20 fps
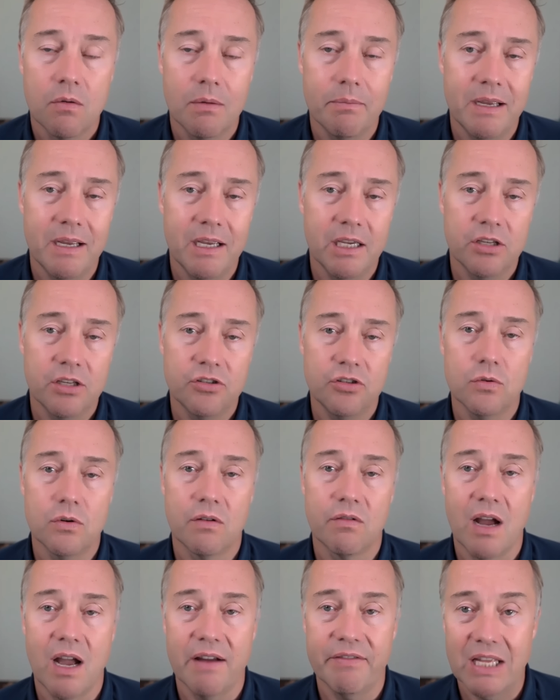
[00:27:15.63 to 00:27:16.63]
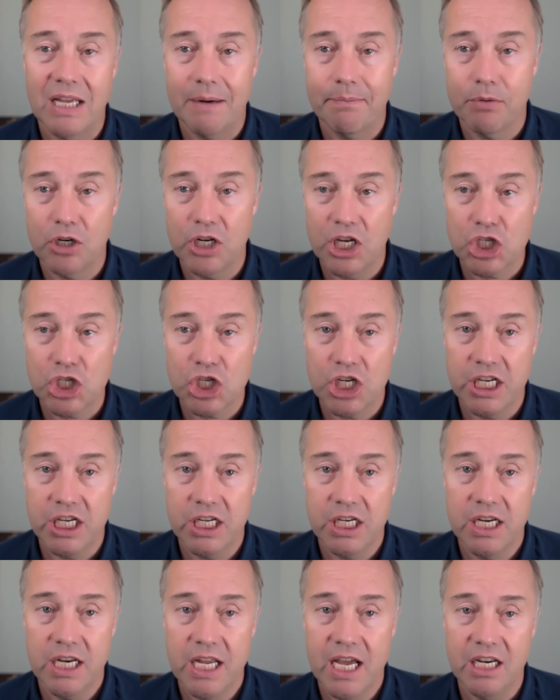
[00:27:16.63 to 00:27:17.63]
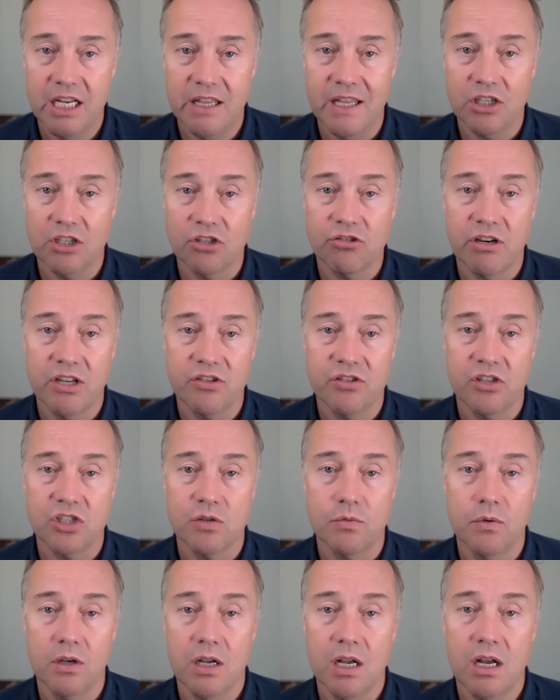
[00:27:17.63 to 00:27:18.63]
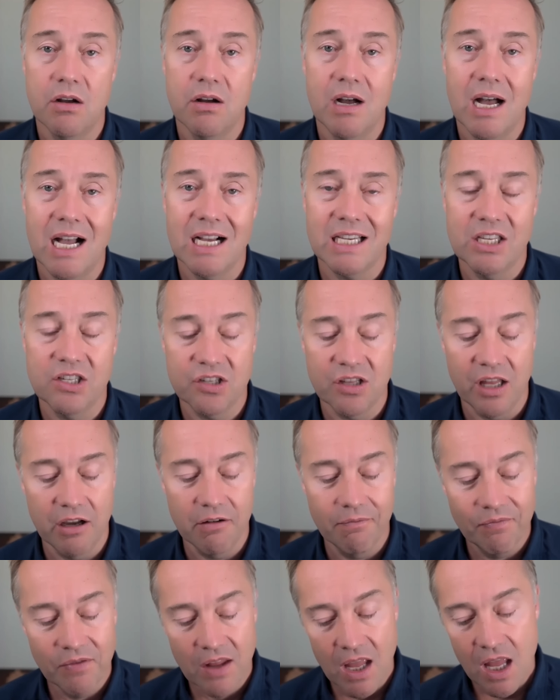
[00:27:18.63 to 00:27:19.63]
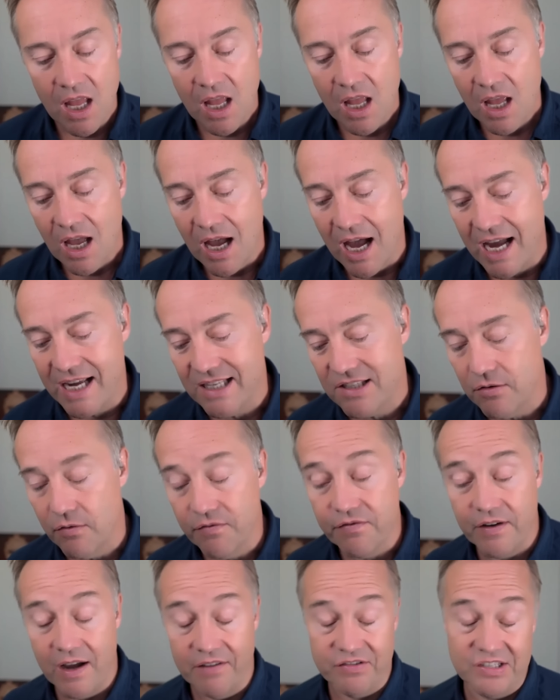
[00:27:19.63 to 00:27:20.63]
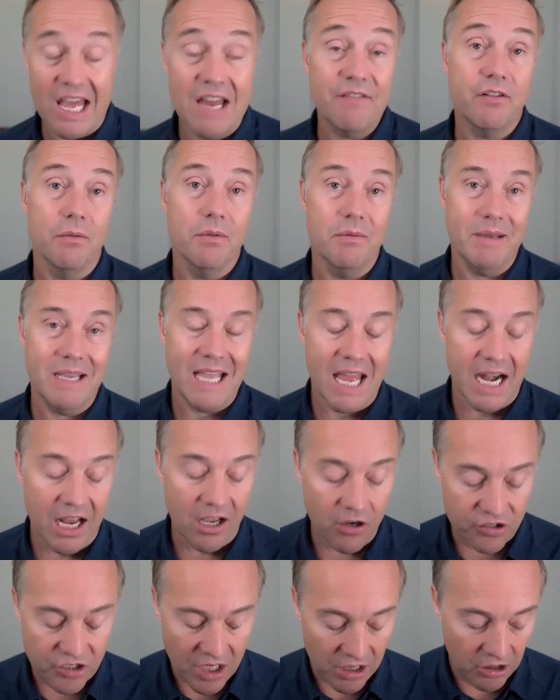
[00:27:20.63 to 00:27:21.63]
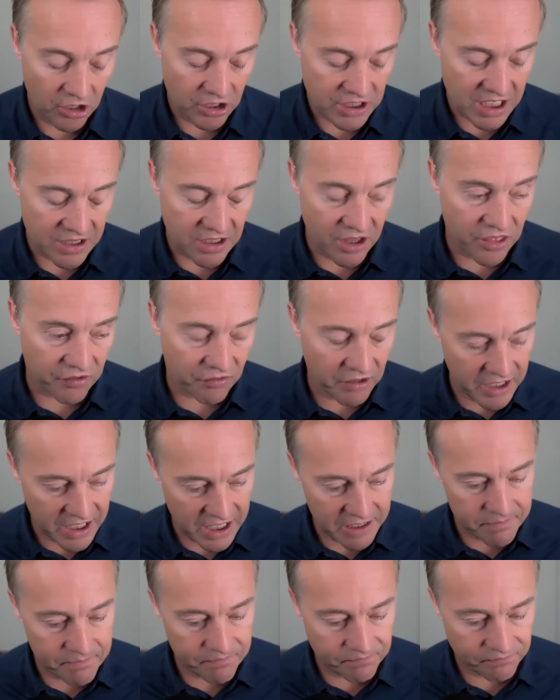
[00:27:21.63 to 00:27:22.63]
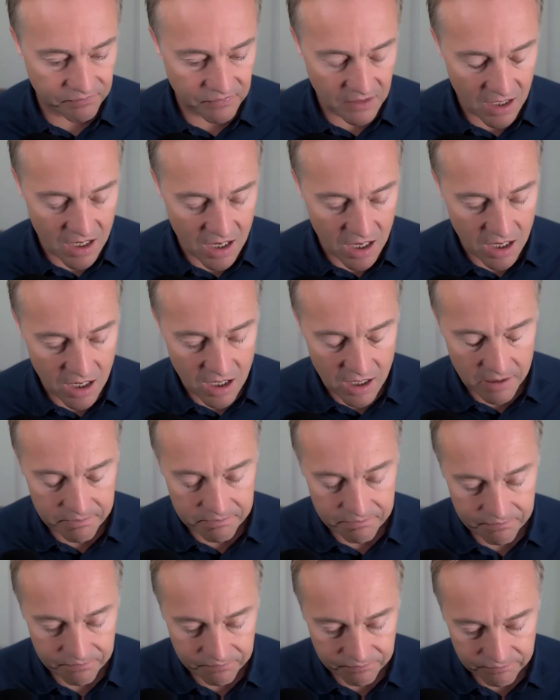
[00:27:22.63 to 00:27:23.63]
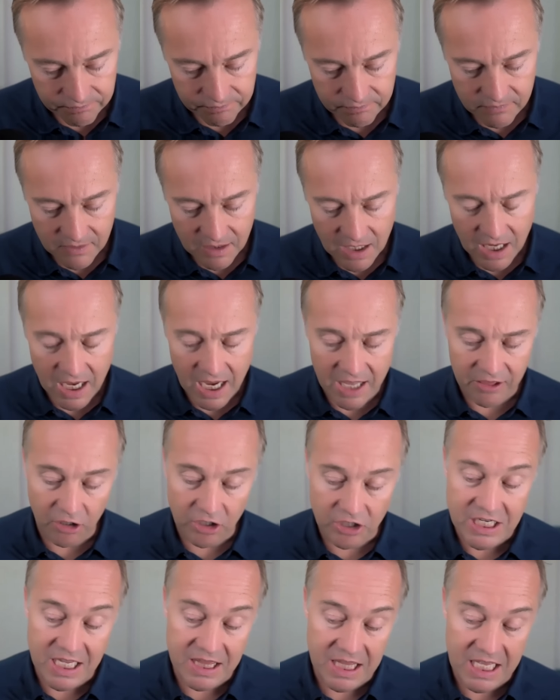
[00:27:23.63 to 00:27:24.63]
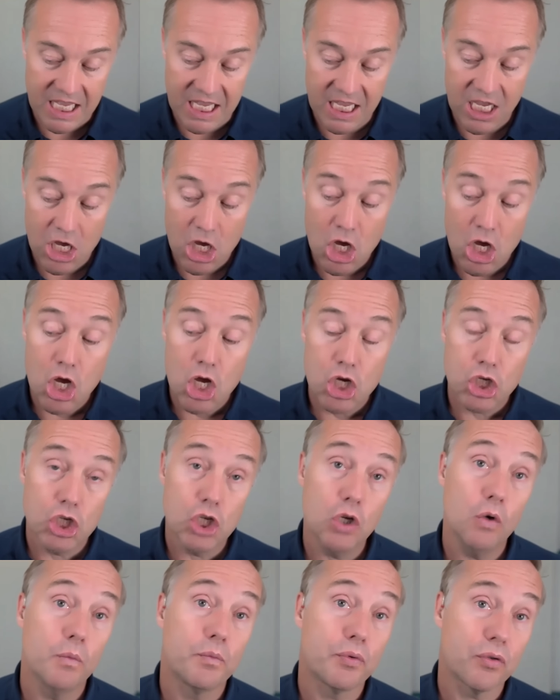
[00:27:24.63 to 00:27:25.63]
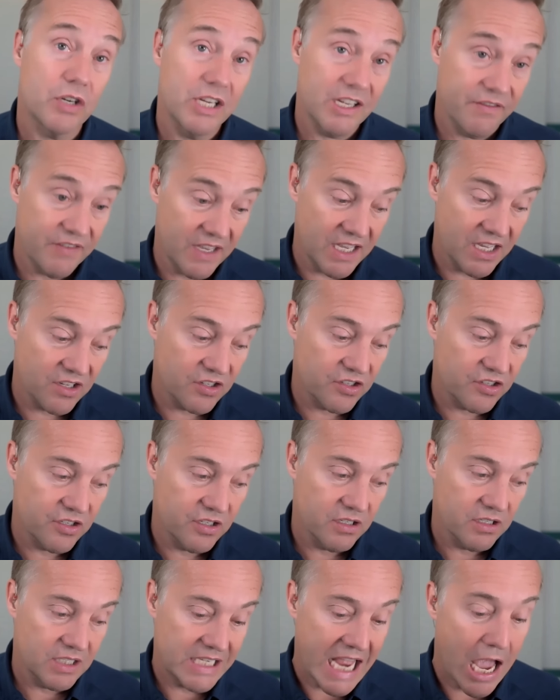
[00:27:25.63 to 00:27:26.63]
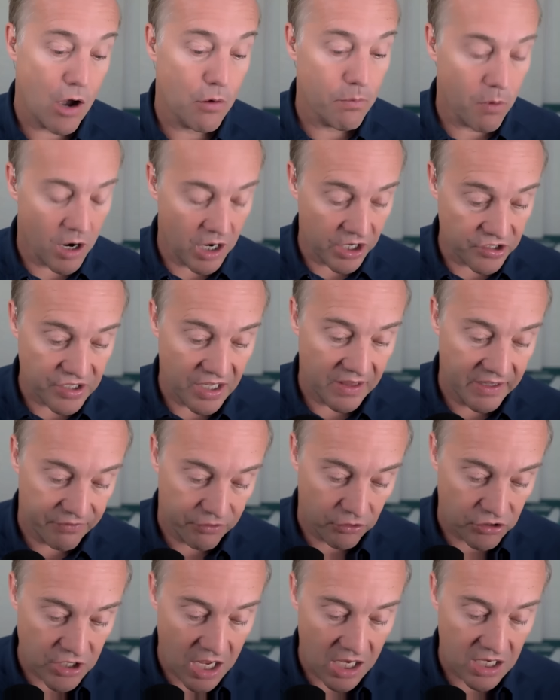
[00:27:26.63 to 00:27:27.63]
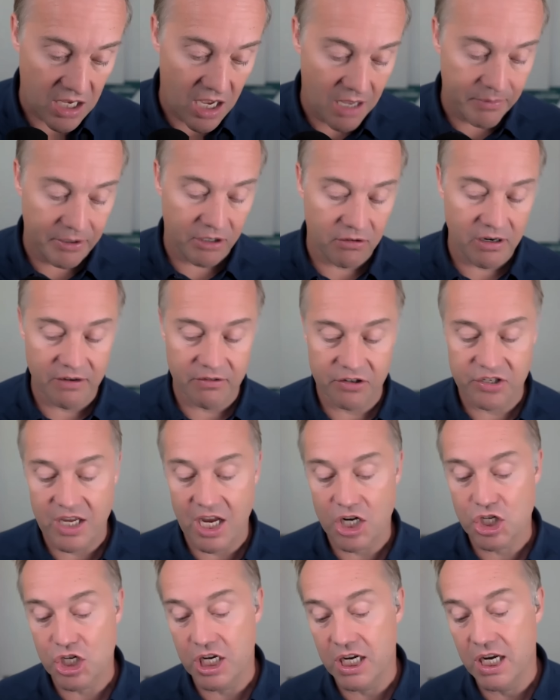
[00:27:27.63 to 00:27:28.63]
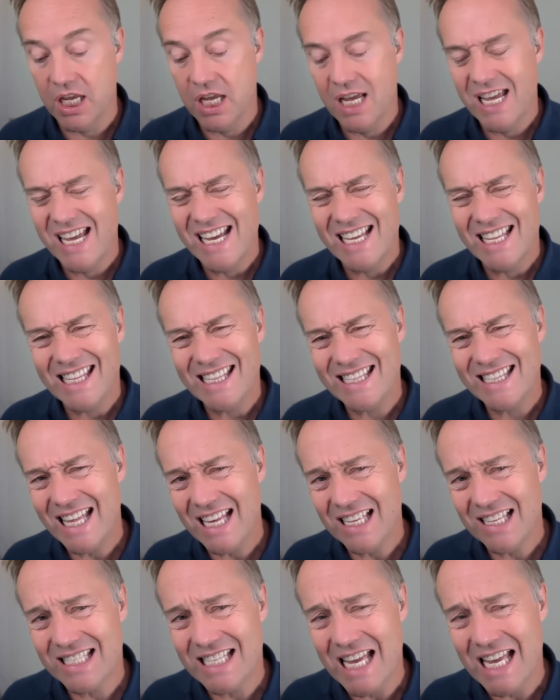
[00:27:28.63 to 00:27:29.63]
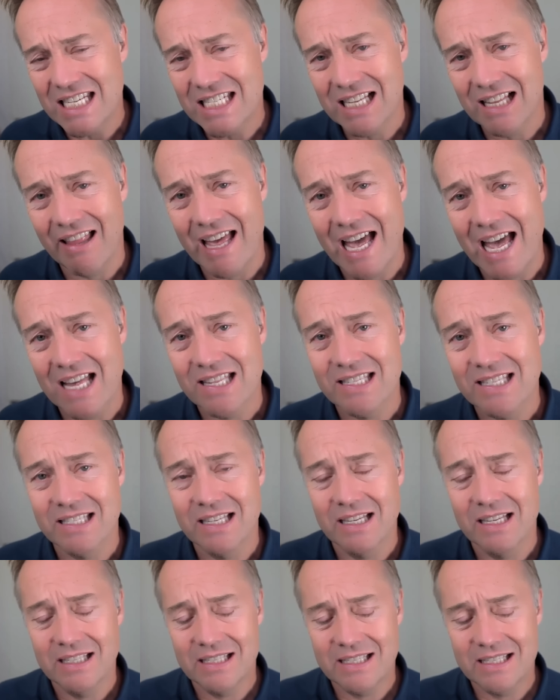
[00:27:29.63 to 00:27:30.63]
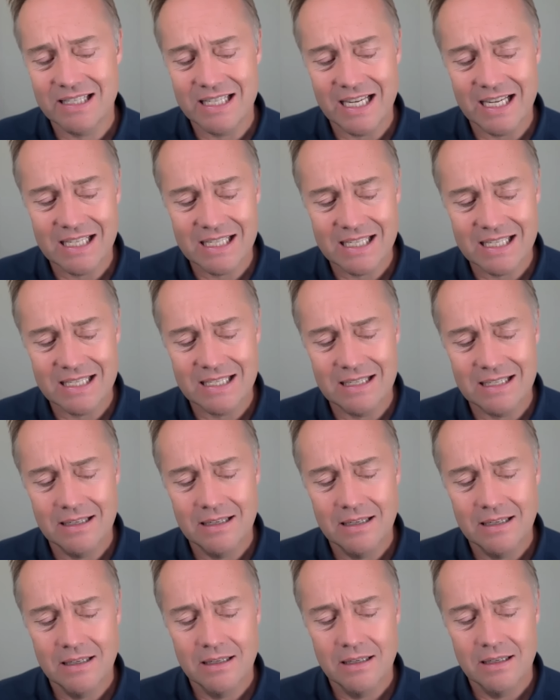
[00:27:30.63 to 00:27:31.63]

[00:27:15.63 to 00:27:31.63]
What makes you arrive at that prediction? How do you think the transition will go? Hockey slow. I, I've said from the beginning, because I looked at the three, um, I, I looked at the two previous down markets I lived through dot com and Great Recession. These things tend to last six